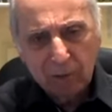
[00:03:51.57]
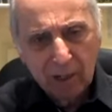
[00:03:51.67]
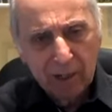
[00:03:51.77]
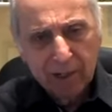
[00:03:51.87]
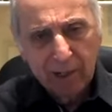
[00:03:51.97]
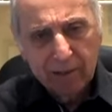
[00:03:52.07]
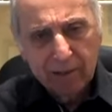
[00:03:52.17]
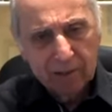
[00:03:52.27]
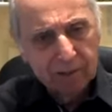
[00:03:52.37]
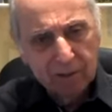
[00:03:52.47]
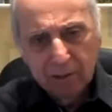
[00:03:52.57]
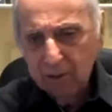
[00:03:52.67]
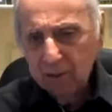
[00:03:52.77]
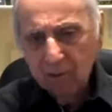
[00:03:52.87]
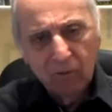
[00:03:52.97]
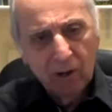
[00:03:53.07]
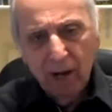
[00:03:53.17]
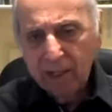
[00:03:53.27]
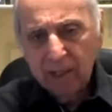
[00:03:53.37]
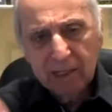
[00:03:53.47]
I I, yeah. didn't,
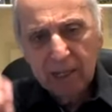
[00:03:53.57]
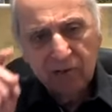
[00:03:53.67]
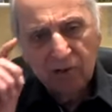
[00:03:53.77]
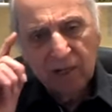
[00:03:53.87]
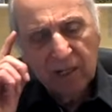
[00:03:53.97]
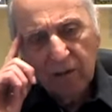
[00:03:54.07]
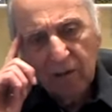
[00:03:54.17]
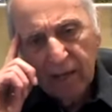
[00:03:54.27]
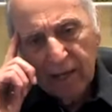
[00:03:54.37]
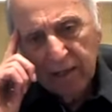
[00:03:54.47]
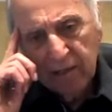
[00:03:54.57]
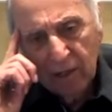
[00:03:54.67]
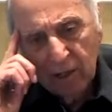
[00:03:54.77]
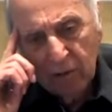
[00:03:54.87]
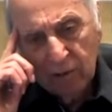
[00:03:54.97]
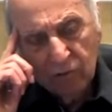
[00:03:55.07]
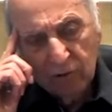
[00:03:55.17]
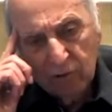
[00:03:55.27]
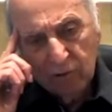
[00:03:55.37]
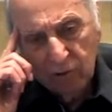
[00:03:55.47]
I didn't catch any of that in, in this
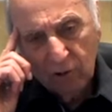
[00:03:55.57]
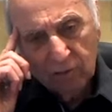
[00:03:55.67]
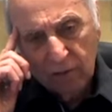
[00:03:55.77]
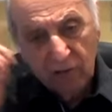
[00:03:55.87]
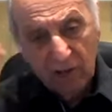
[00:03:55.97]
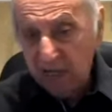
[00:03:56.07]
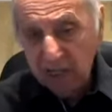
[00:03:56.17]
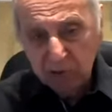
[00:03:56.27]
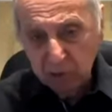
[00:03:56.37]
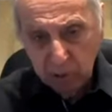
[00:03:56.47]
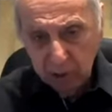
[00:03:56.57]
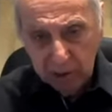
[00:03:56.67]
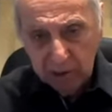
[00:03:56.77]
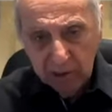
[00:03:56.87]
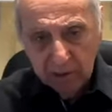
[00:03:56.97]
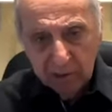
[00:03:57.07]
year's survey to any degree.